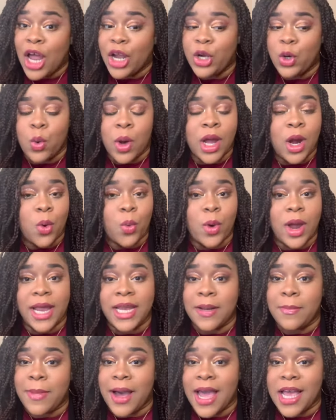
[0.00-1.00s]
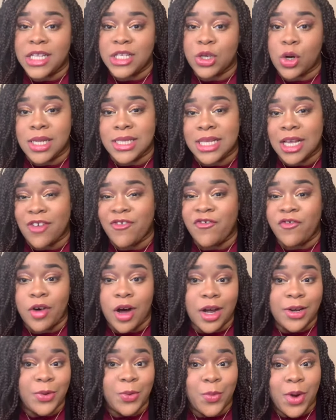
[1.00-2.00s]
doing a randomizer is a
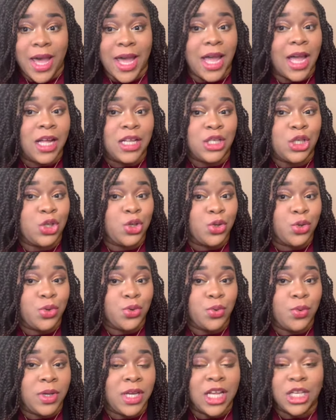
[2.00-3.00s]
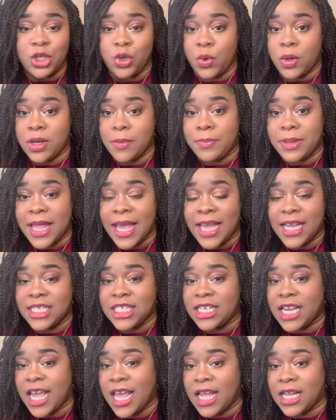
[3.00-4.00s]
fun way to get you into playing
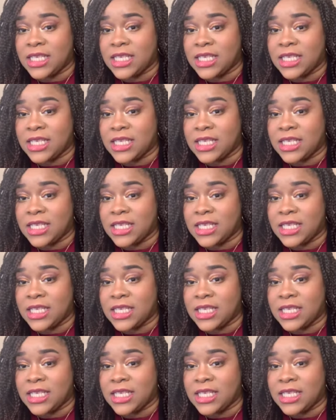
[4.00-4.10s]
shades